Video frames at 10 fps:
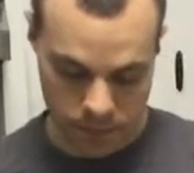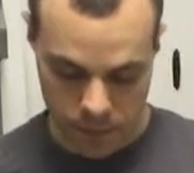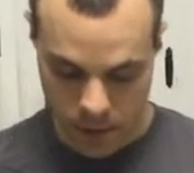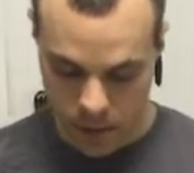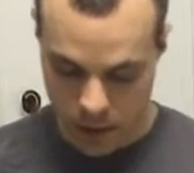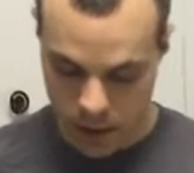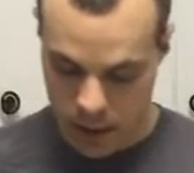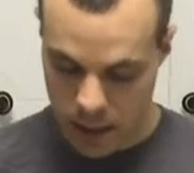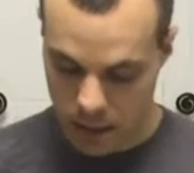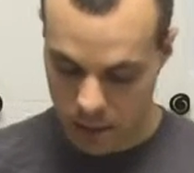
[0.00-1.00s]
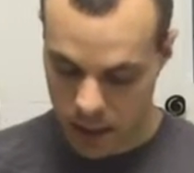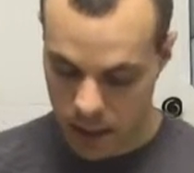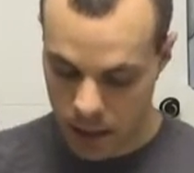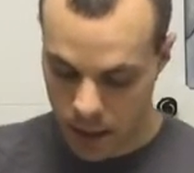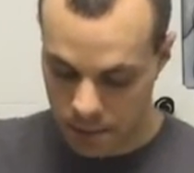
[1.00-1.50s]
And you can see that I'm cutting
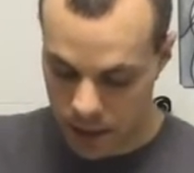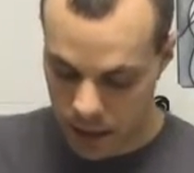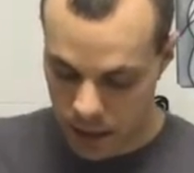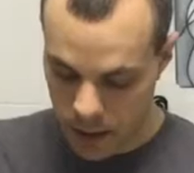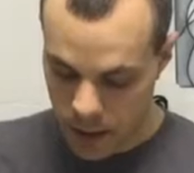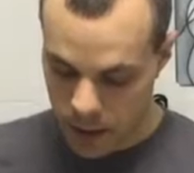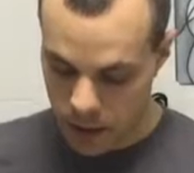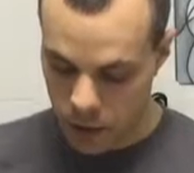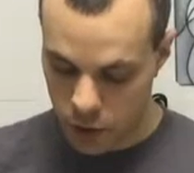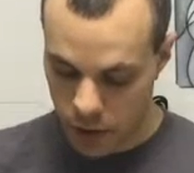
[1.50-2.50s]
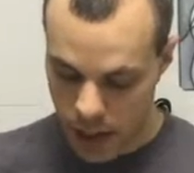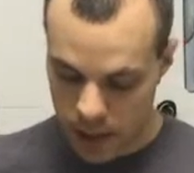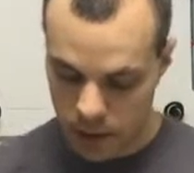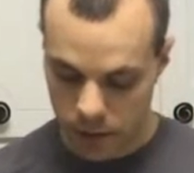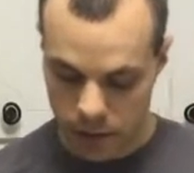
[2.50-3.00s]
it up in little
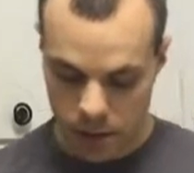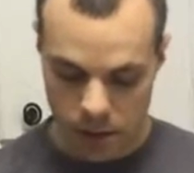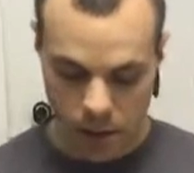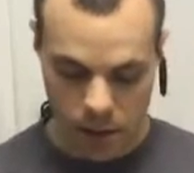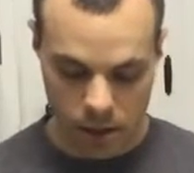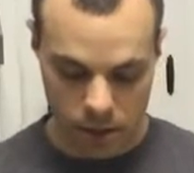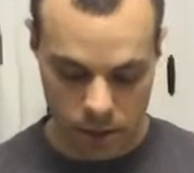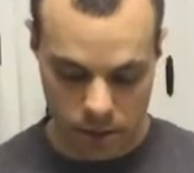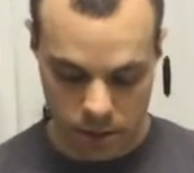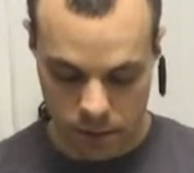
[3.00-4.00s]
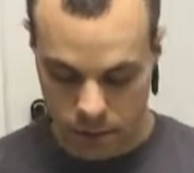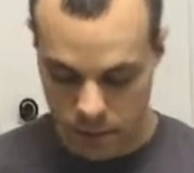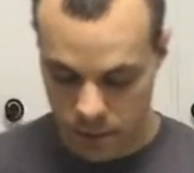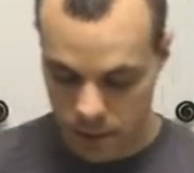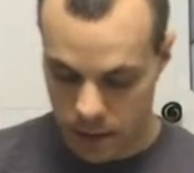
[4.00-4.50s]
triangles to start.
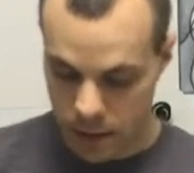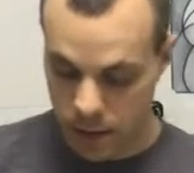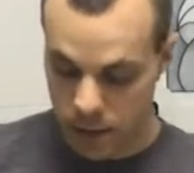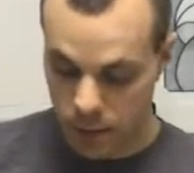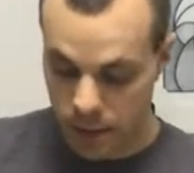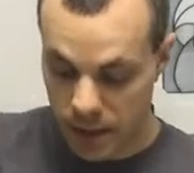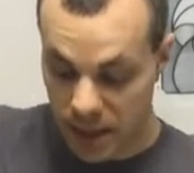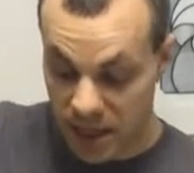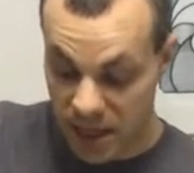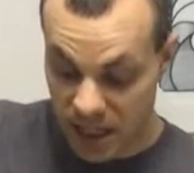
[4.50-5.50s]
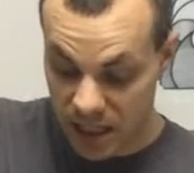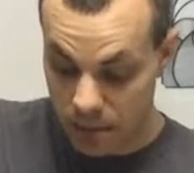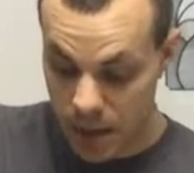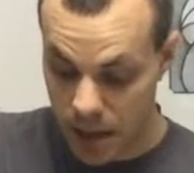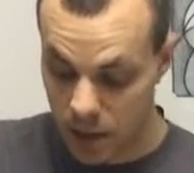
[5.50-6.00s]
Now this is a really thick
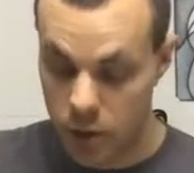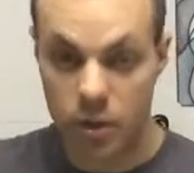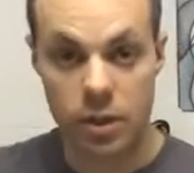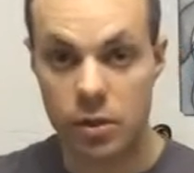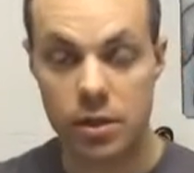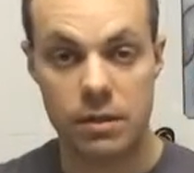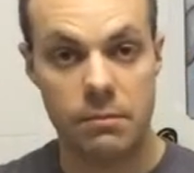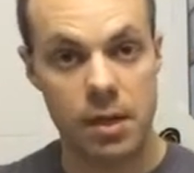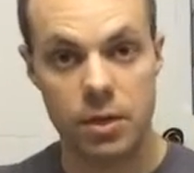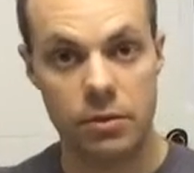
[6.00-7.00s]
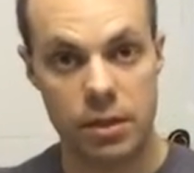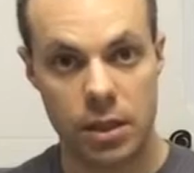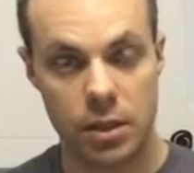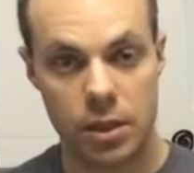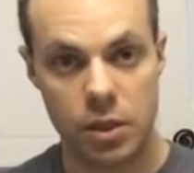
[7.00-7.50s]
tomato. You can use as much or as
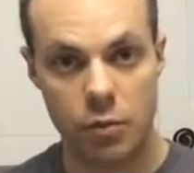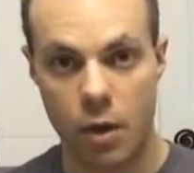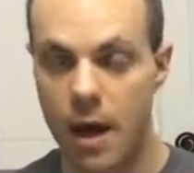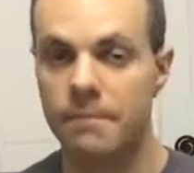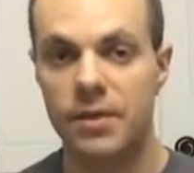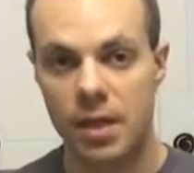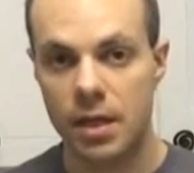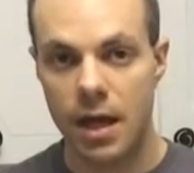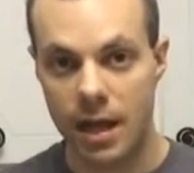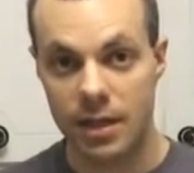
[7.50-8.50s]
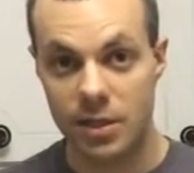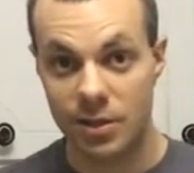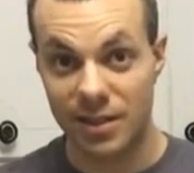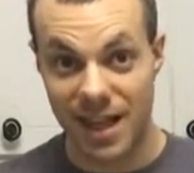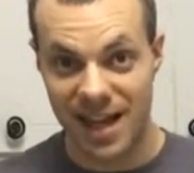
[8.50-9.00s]
little as you want. I like to
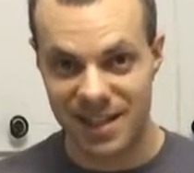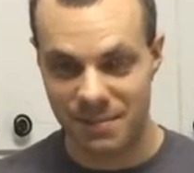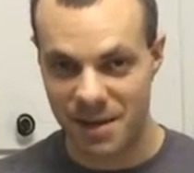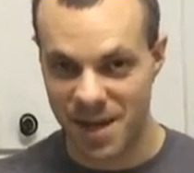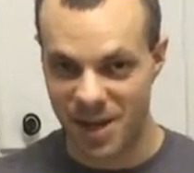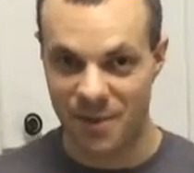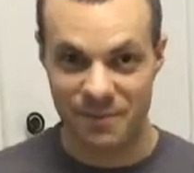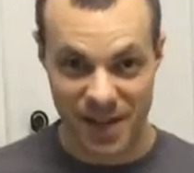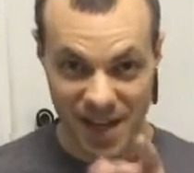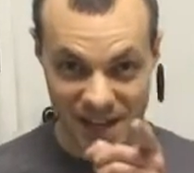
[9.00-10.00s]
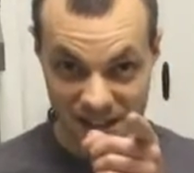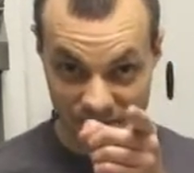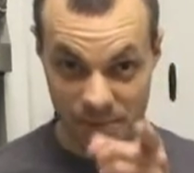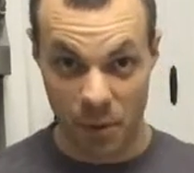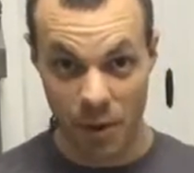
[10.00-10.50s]
use a lot of tomato, and if
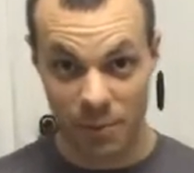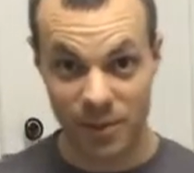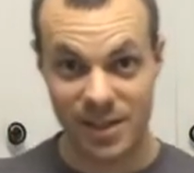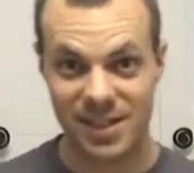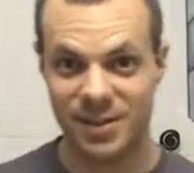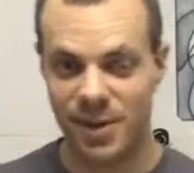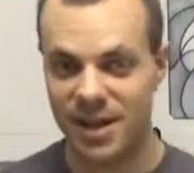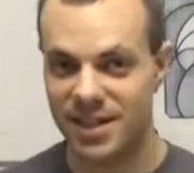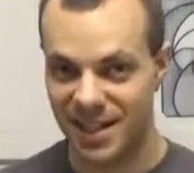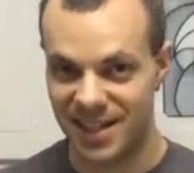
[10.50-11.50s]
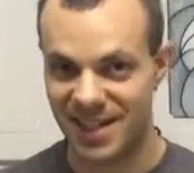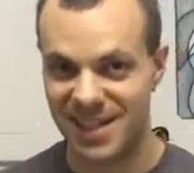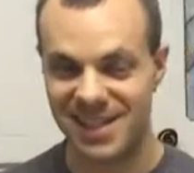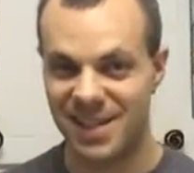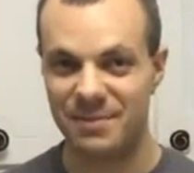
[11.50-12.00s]
Paul Maurice's watching,
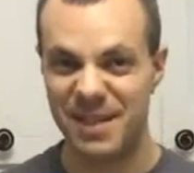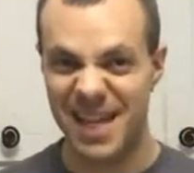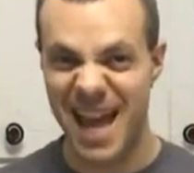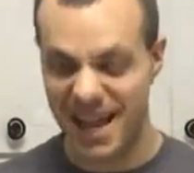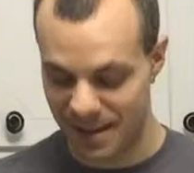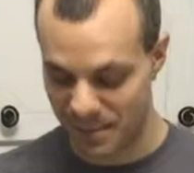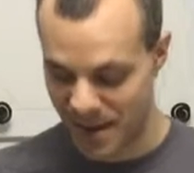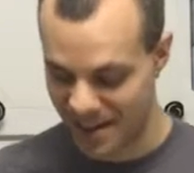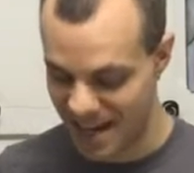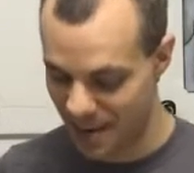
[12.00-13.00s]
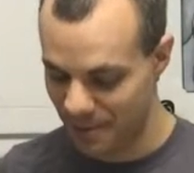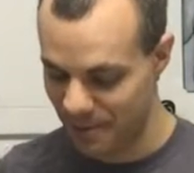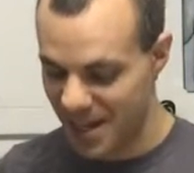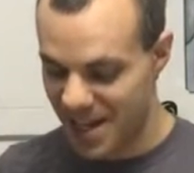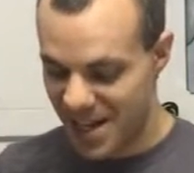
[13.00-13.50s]
he's going to be gagging about now.
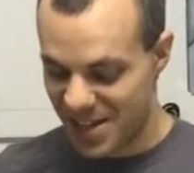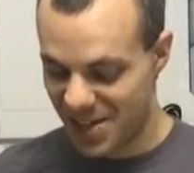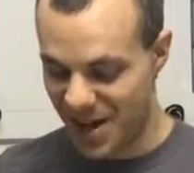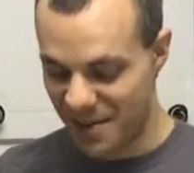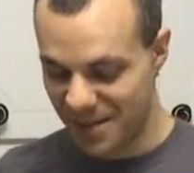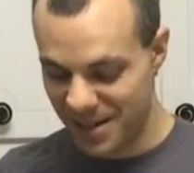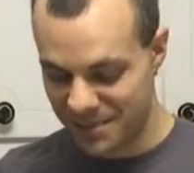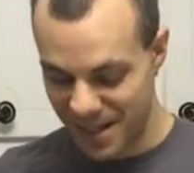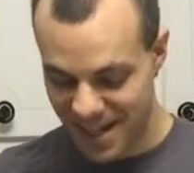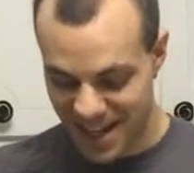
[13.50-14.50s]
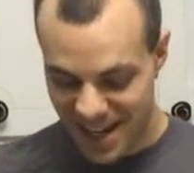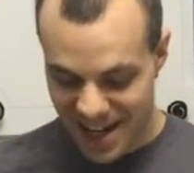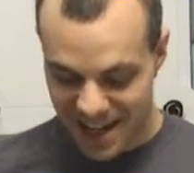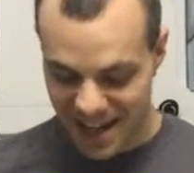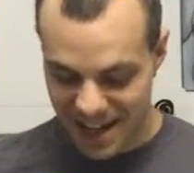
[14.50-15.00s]
So I'm going to be
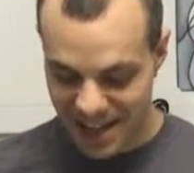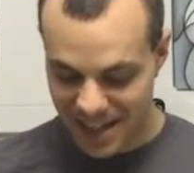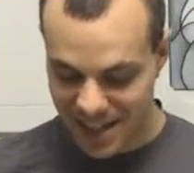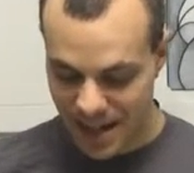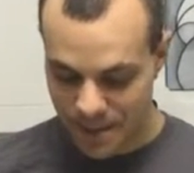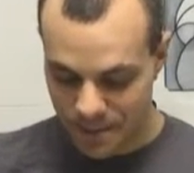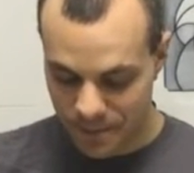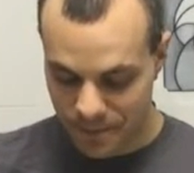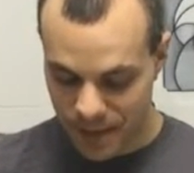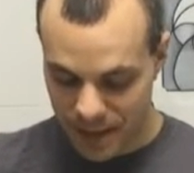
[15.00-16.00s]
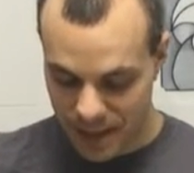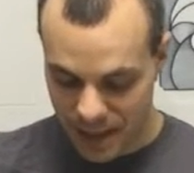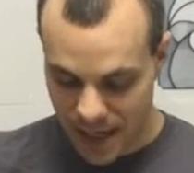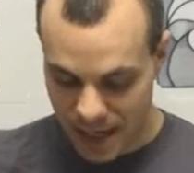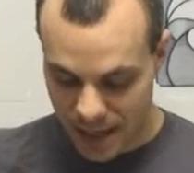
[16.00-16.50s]
cutting this up into
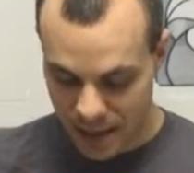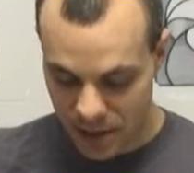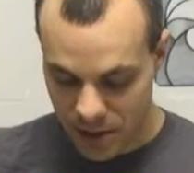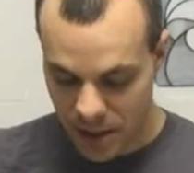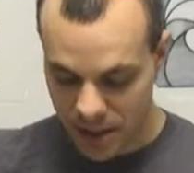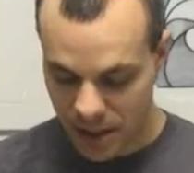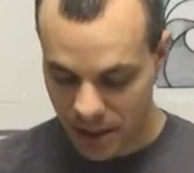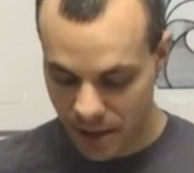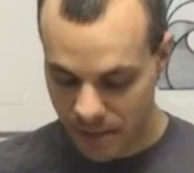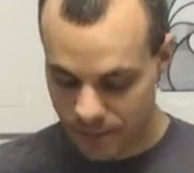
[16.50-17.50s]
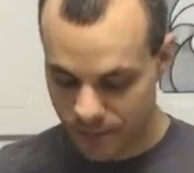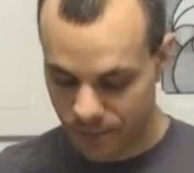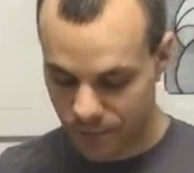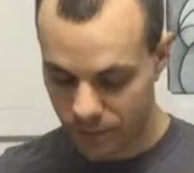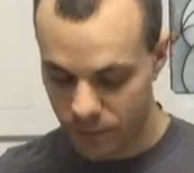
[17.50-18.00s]
nice little chunks here.
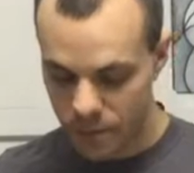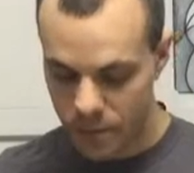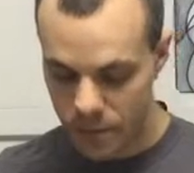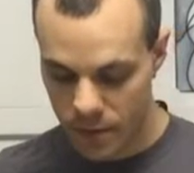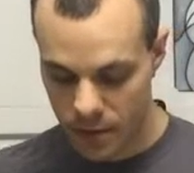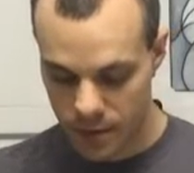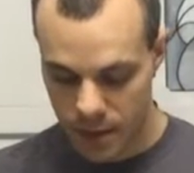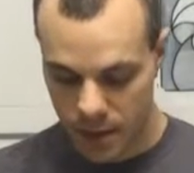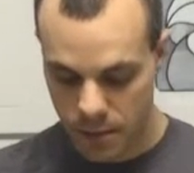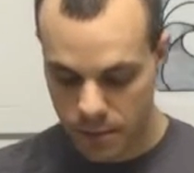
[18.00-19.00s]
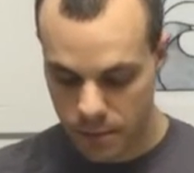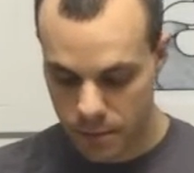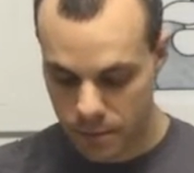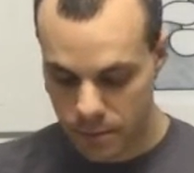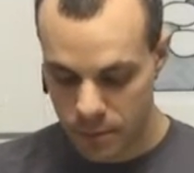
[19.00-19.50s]
There we go.
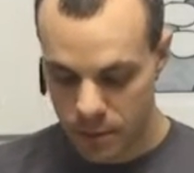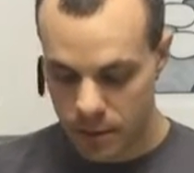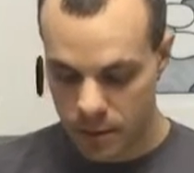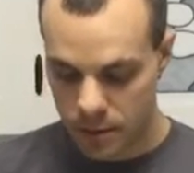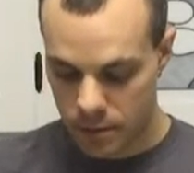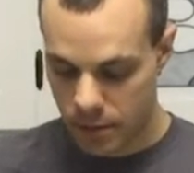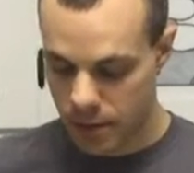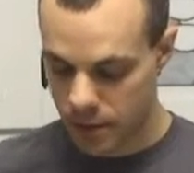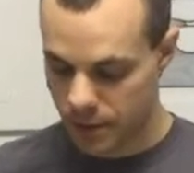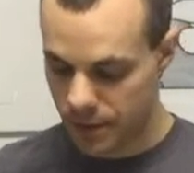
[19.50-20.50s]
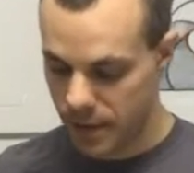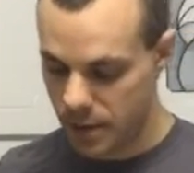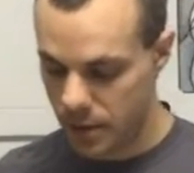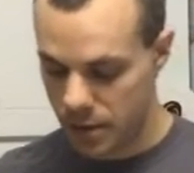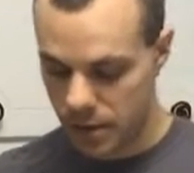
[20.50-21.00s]
Wash those
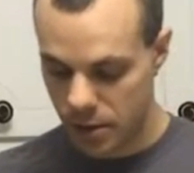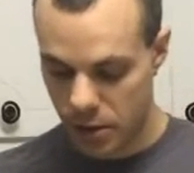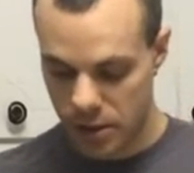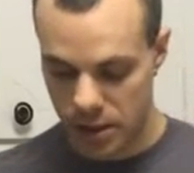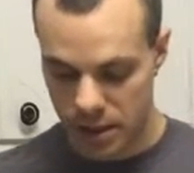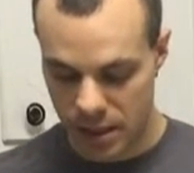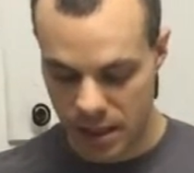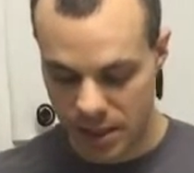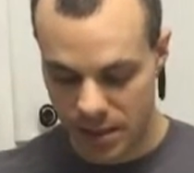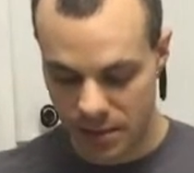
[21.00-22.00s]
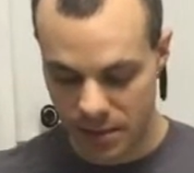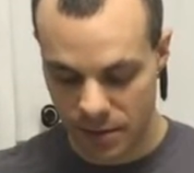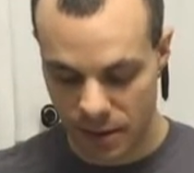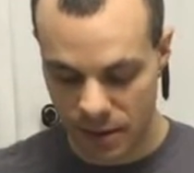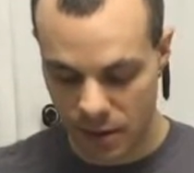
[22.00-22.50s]
fingers. Caution in the kitchen. That's
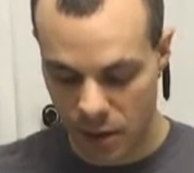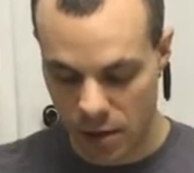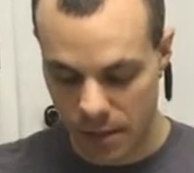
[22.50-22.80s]
what I tell all my